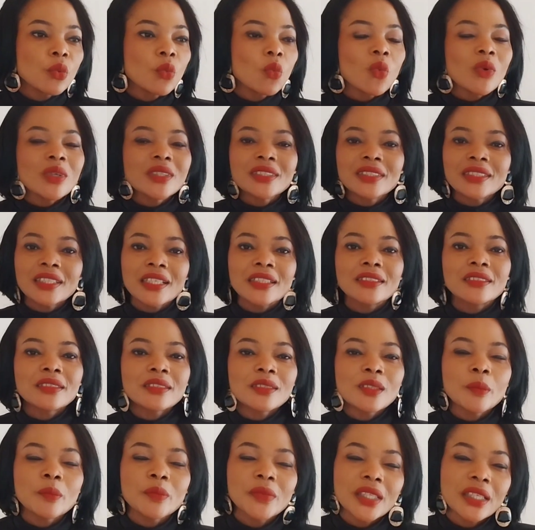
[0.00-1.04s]
wanted
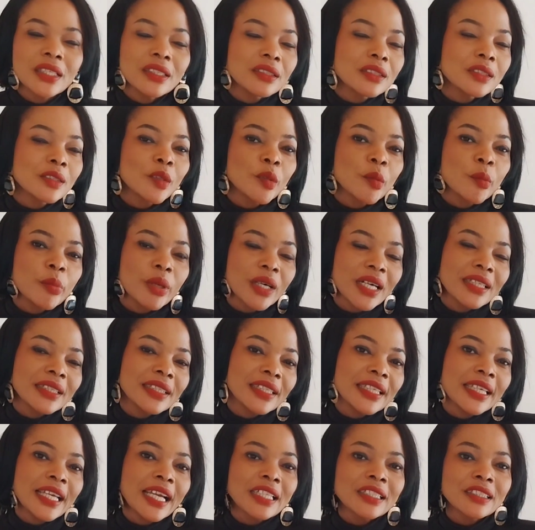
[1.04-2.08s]
something so
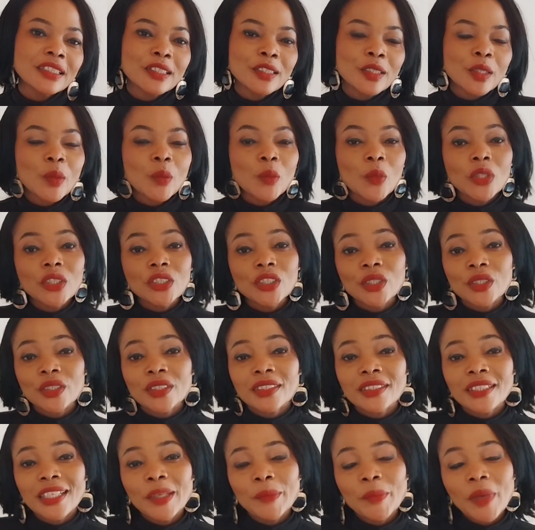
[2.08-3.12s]
badly and someone
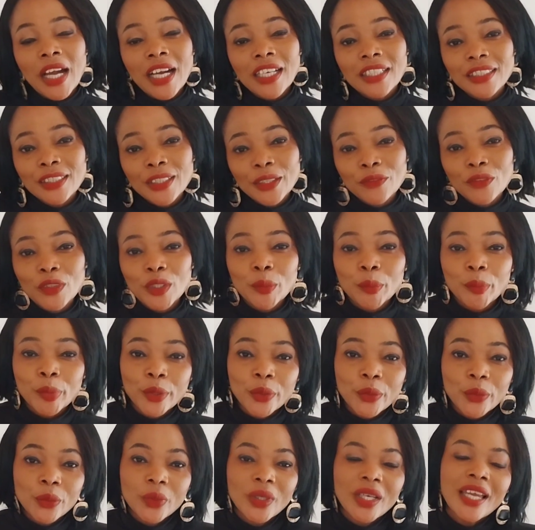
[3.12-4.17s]
just came out of the
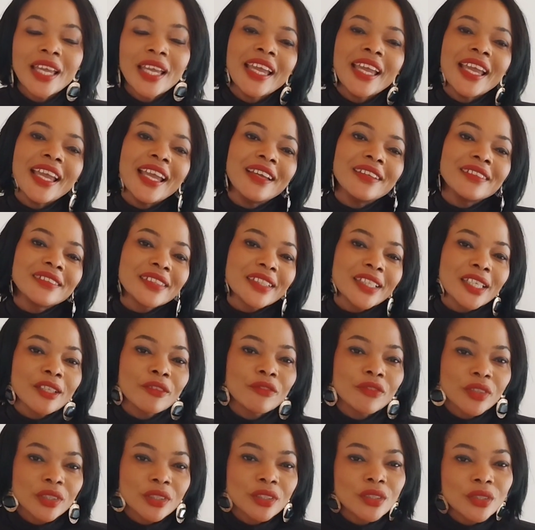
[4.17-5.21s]
blue and
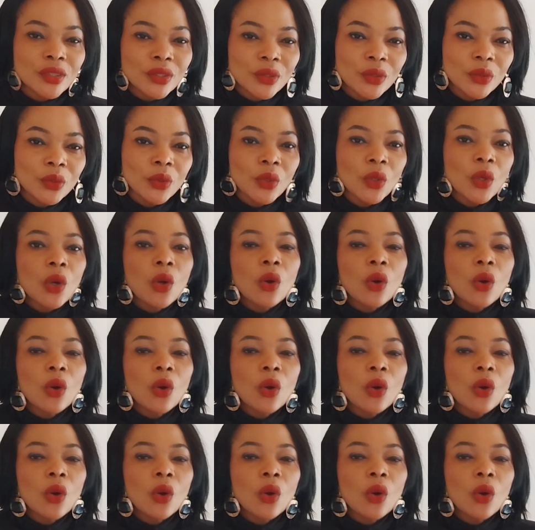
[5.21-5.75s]
gave it to you?